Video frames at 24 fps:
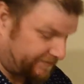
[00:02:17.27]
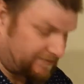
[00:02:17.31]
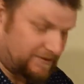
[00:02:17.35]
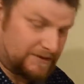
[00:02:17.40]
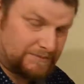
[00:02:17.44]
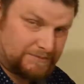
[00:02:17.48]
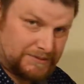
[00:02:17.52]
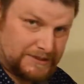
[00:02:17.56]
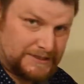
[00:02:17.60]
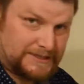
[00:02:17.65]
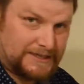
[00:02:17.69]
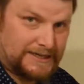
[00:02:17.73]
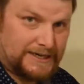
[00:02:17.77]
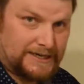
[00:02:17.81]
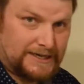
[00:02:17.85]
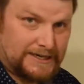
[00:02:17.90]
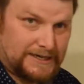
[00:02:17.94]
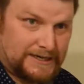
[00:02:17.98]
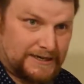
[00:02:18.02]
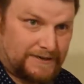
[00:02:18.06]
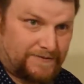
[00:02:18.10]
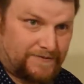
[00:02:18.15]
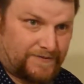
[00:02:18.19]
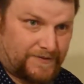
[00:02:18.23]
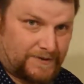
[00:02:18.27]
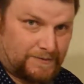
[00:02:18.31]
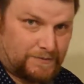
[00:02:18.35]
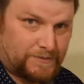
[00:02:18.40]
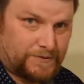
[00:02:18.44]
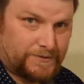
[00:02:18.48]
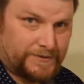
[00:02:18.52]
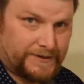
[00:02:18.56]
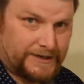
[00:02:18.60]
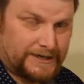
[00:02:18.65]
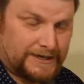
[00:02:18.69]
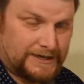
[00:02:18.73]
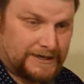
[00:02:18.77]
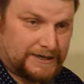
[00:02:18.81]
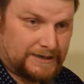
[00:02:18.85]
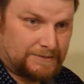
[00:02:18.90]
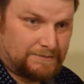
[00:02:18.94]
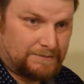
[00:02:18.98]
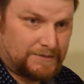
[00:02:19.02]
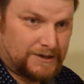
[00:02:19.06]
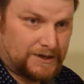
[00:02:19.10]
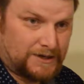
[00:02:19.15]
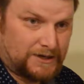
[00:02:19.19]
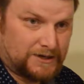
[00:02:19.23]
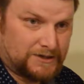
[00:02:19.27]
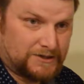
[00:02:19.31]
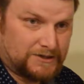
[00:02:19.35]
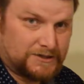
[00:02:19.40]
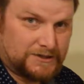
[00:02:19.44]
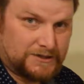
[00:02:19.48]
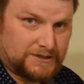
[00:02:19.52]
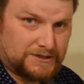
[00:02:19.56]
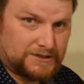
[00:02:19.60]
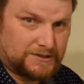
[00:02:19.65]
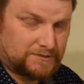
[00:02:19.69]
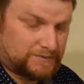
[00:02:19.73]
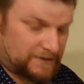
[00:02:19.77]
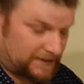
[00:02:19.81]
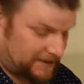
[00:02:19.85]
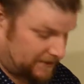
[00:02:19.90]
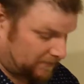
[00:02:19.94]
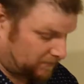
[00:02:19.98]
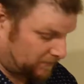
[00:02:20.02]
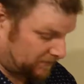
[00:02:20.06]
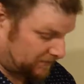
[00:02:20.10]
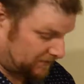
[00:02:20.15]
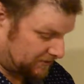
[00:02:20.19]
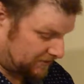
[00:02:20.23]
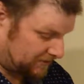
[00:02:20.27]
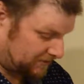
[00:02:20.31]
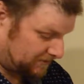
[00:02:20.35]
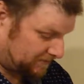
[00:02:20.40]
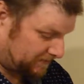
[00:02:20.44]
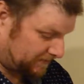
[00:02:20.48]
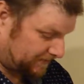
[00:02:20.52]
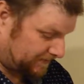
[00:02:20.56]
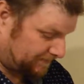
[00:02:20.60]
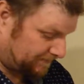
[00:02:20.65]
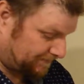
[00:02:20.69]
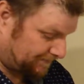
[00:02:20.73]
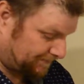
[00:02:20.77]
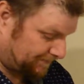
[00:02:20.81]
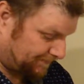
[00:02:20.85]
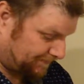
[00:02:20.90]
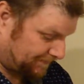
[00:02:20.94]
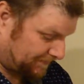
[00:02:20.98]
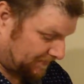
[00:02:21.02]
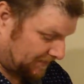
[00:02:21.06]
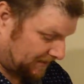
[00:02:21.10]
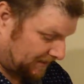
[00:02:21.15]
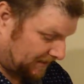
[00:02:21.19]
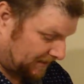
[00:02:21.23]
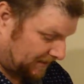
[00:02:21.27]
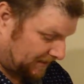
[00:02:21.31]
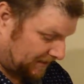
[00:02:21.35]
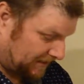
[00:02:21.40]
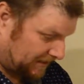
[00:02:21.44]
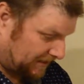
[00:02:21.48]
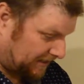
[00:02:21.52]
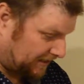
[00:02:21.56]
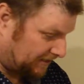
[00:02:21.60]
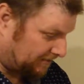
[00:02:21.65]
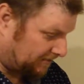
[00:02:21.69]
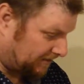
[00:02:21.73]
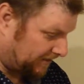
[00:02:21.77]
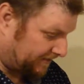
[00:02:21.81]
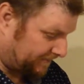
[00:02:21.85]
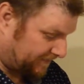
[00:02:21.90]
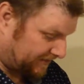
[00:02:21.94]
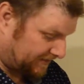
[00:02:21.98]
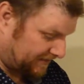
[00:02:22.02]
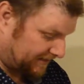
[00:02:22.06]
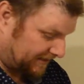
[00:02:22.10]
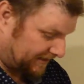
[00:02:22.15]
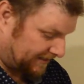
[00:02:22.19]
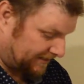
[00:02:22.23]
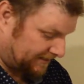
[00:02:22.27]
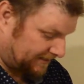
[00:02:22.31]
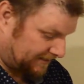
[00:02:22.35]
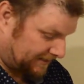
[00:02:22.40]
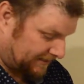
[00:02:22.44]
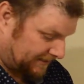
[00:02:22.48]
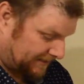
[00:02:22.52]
But particularly February and March is when they want to keel over dead.